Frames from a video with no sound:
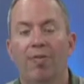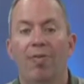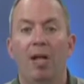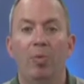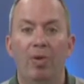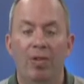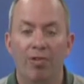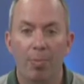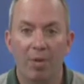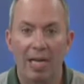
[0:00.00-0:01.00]
following the
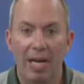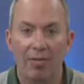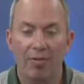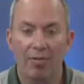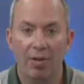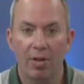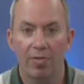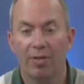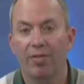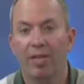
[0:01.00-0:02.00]
summer concert
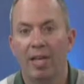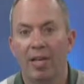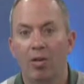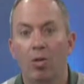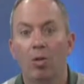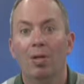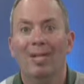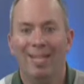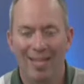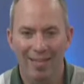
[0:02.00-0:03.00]
series is the annual
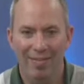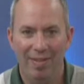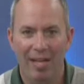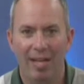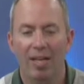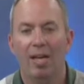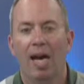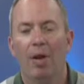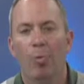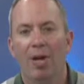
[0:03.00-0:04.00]
Kids Day
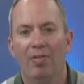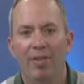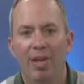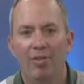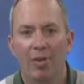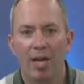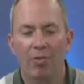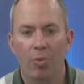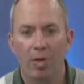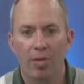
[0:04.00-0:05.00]
on Wednesday, July
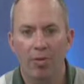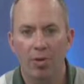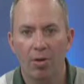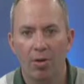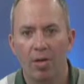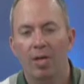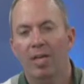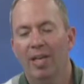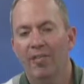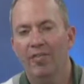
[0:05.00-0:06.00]
23rd.
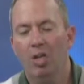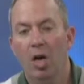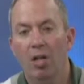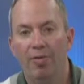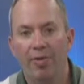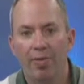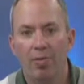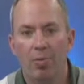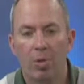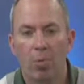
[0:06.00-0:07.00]
Give us a call at
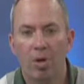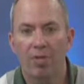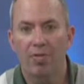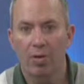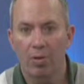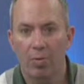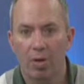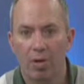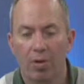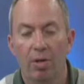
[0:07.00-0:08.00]

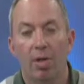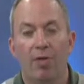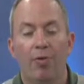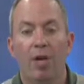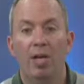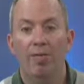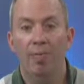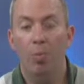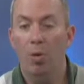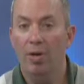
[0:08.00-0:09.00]
731-0300 for any
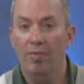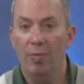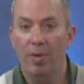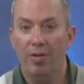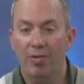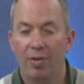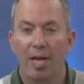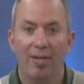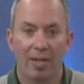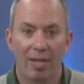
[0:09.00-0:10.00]
more information
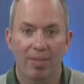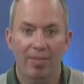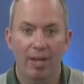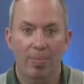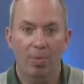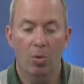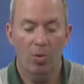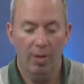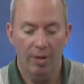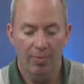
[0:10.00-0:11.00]
on the Kids Day
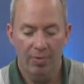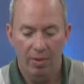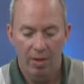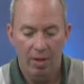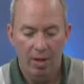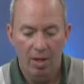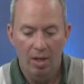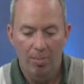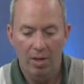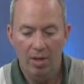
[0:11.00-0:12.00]
programs.
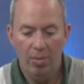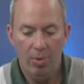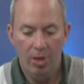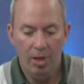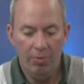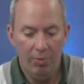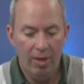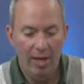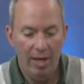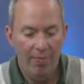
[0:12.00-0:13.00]
Mike, we also
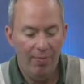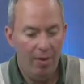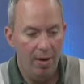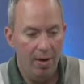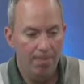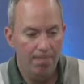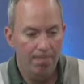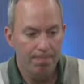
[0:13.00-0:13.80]
have the